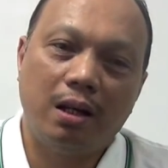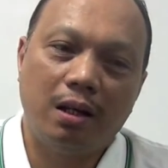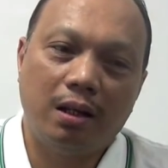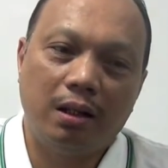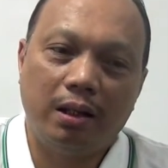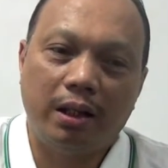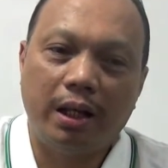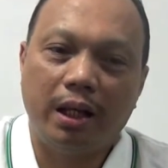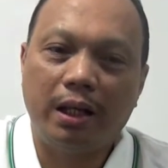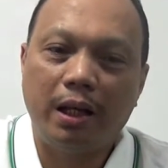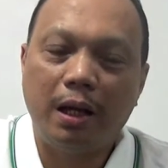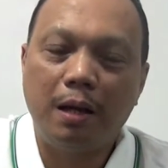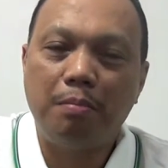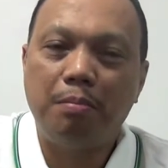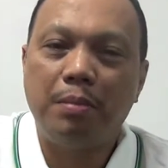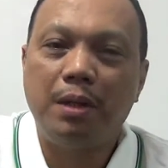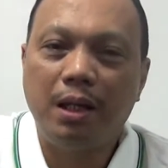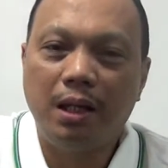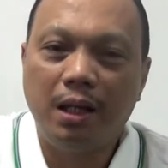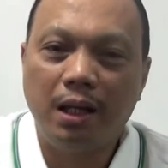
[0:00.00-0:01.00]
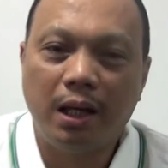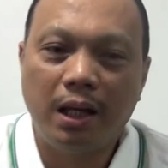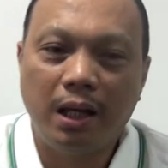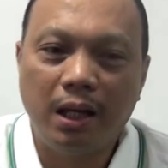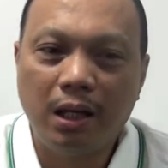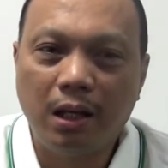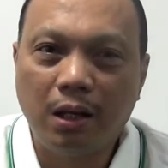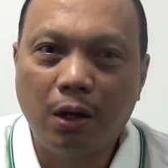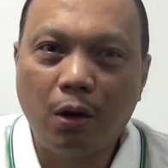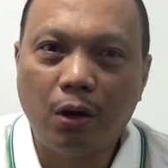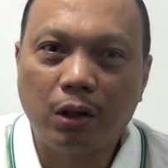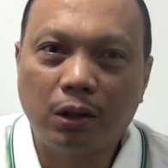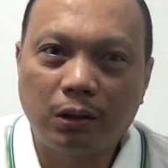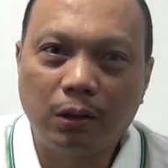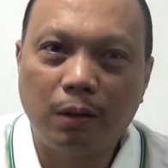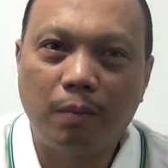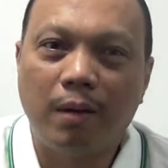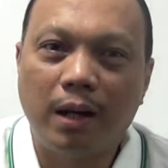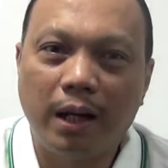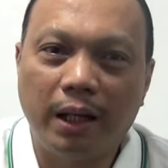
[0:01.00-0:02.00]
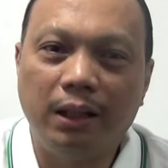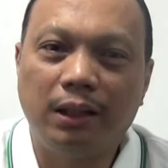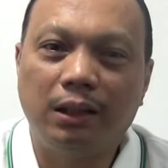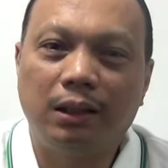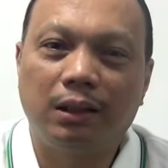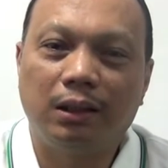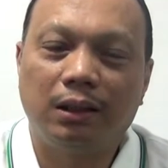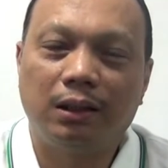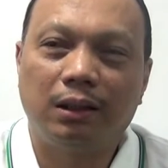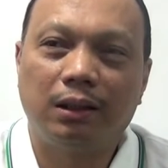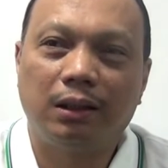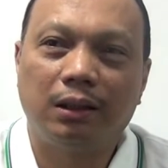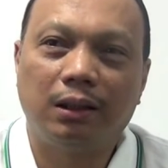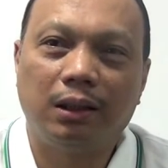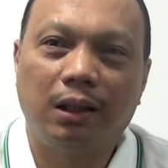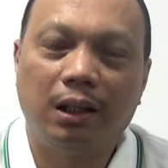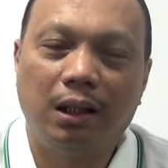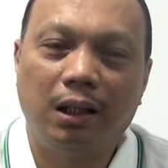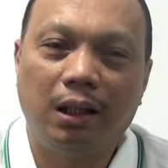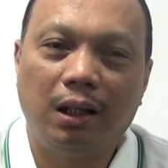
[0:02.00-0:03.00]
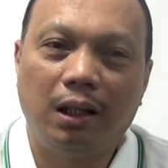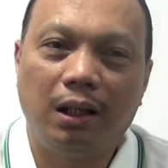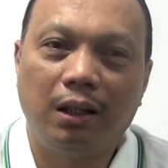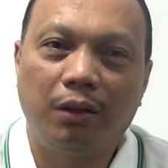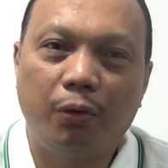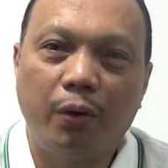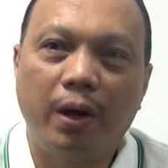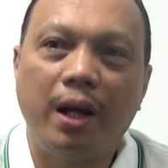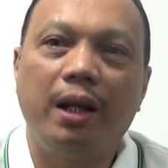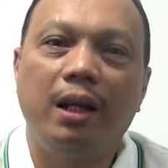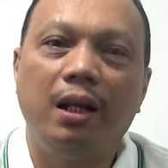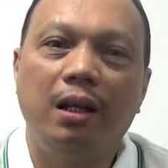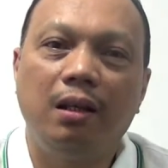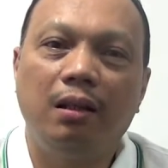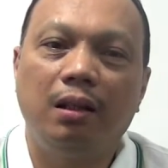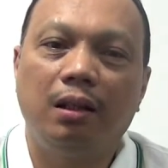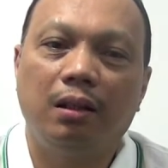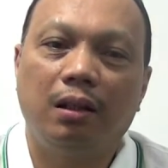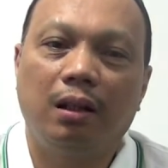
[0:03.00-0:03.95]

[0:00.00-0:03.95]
they gave me a customized training,